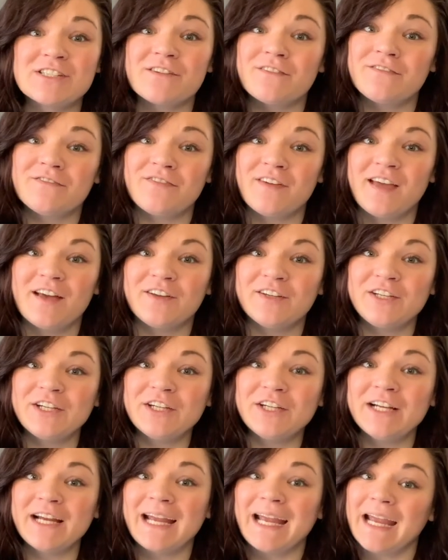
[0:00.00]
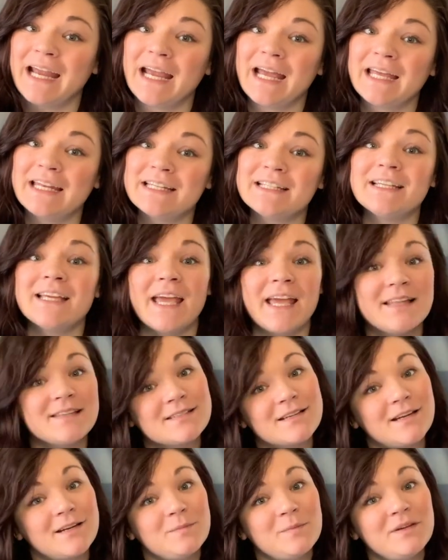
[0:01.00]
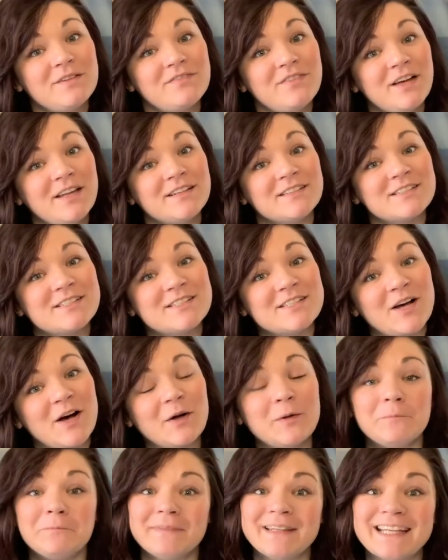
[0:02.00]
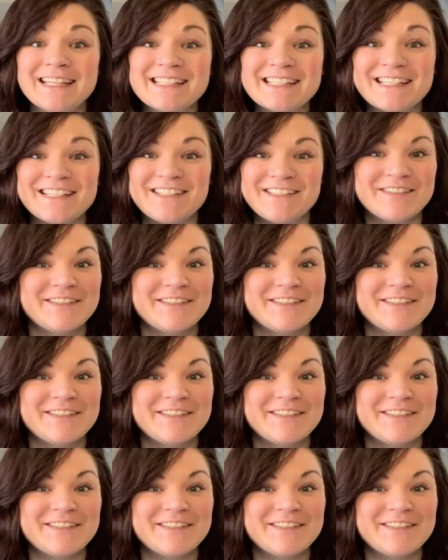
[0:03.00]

of failure and it's going to be fun. So let's get to